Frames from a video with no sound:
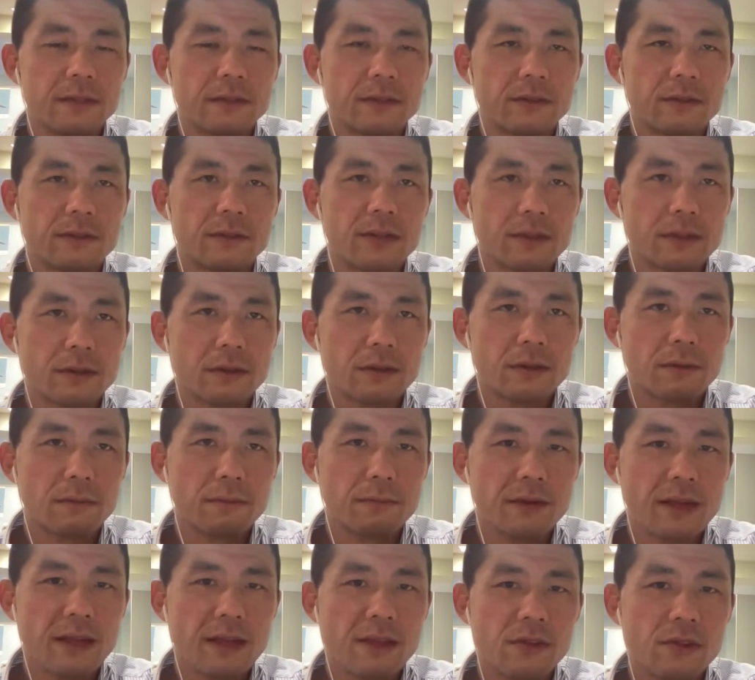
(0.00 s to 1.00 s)
so
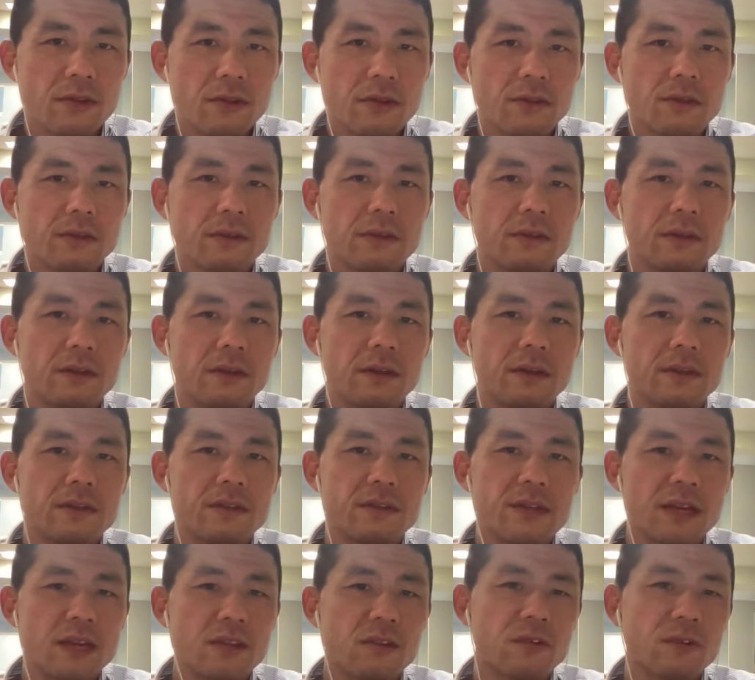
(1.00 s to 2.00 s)
discrimination
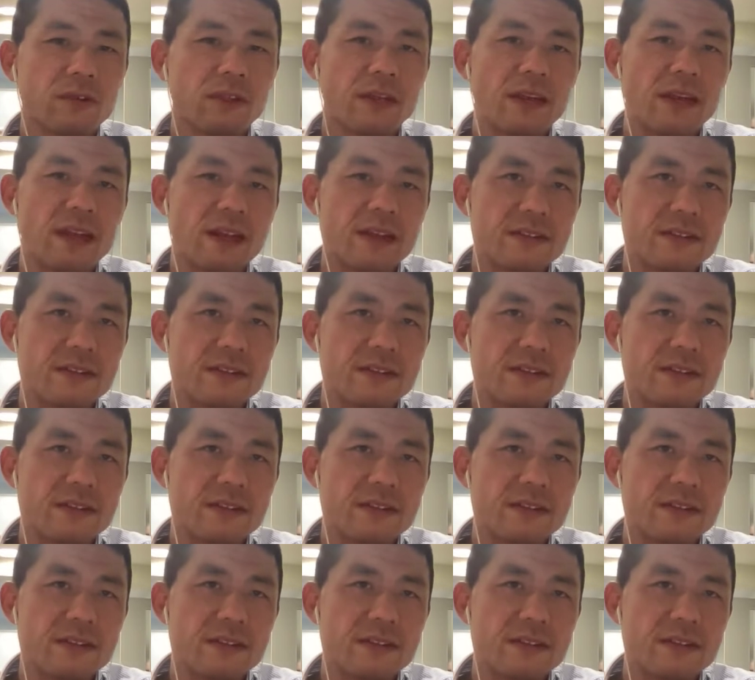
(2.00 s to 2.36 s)
is naturally